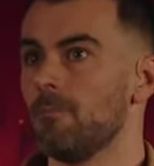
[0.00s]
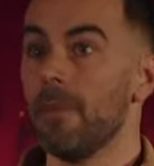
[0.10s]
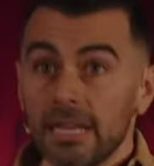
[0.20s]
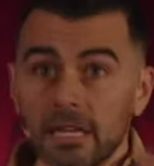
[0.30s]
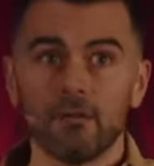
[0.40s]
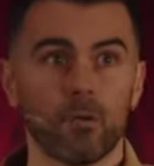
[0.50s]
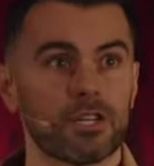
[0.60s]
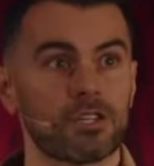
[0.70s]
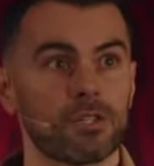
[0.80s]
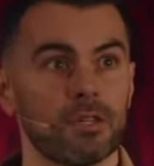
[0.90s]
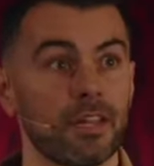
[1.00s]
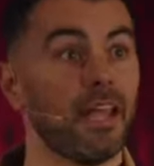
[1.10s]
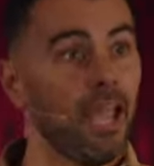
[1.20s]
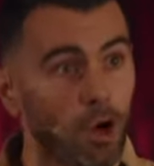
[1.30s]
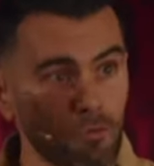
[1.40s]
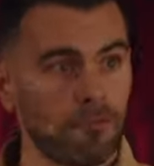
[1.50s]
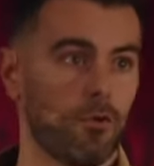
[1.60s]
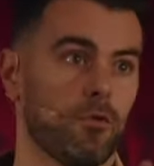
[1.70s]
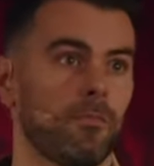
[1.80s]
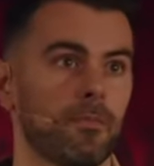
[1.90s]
many of which that are helpful